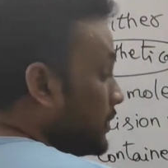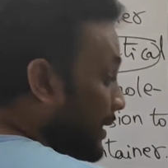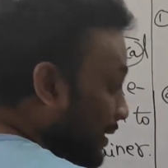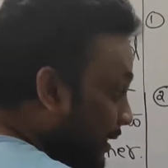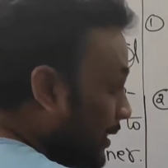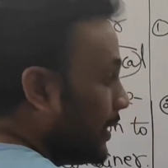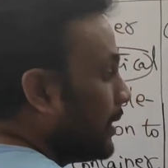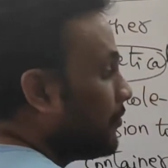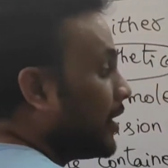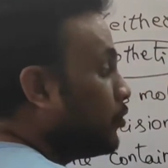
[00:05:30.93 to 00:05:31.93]

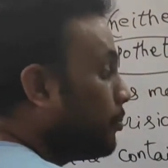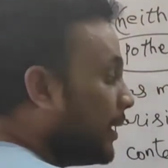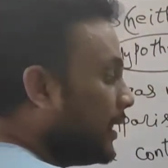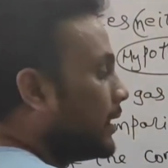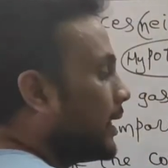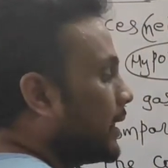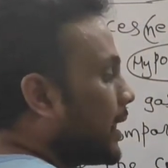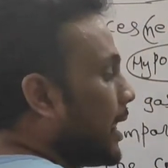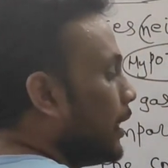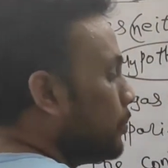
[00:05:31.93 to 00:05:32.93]
generally when you maintain
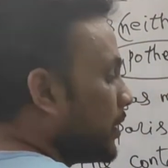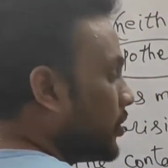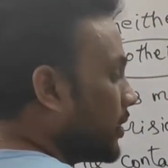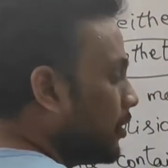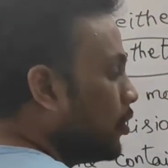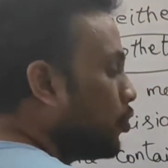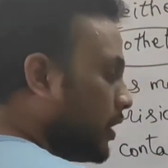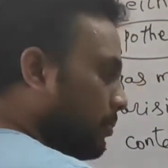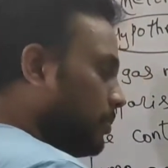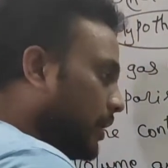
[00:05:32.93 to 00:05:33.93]
high pressure and low
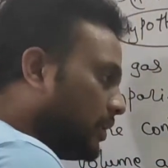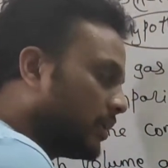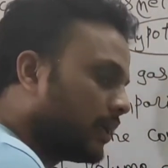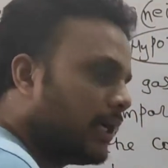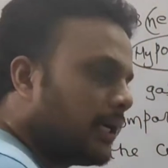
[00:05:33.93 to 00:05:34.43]
temperature,